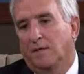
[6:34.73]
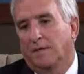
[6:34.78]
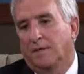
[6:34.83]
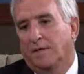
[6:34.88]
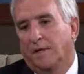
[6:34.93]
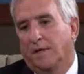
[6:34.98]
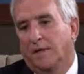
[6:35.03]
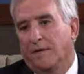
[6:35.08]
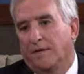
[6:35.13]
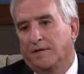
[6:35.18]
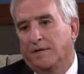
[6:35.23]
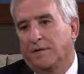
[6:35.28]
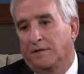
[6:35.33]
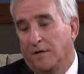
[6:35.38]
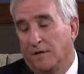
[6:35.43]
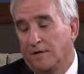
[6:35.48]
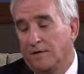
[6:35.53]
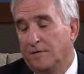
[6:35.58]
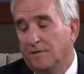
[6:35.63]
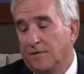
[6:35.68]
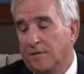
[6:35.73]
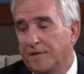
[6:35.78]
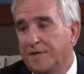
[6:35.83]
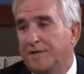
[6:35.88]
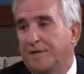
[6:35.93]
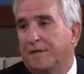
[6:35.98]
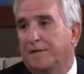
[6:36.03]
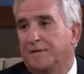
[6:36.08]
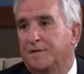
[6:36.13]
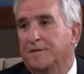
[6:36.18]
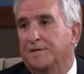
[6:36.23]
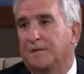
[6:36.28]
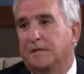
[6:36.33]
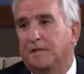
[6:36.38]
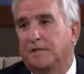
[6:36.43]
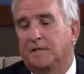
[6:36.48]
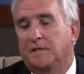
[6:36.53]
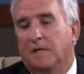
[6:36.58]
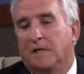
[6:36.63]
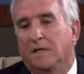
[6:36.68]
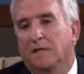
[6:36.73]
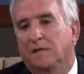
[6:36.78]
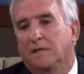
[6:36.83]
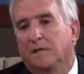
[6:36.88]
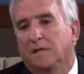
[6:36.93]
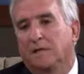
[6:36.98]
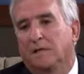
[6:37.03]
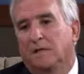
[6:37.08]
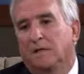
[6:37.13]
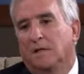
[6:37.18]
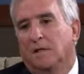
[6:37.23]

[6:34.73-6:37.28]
that's another of our state historic sites.